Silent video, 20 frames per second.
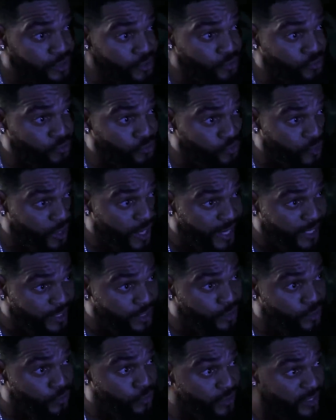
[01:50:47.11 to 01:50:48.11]
your right
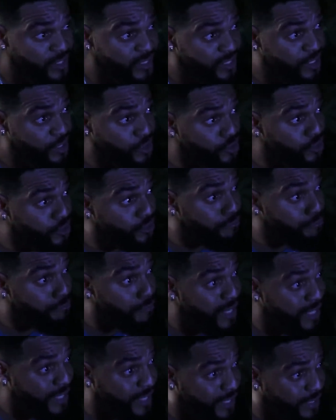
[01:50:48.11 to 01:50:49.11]
to decision
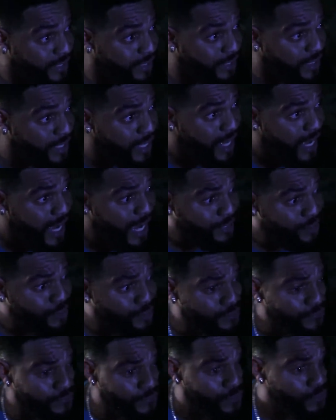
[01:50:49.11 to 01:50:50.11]
making. I just
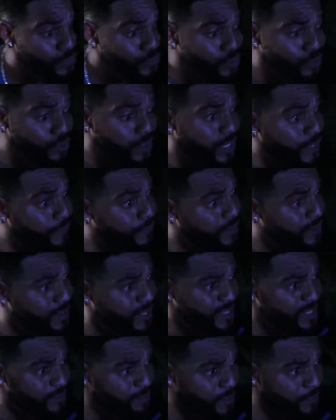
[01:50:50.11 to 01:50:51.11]
feel you're leaving
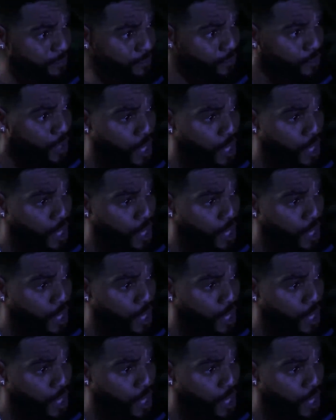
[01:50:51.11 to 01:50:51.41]
these people.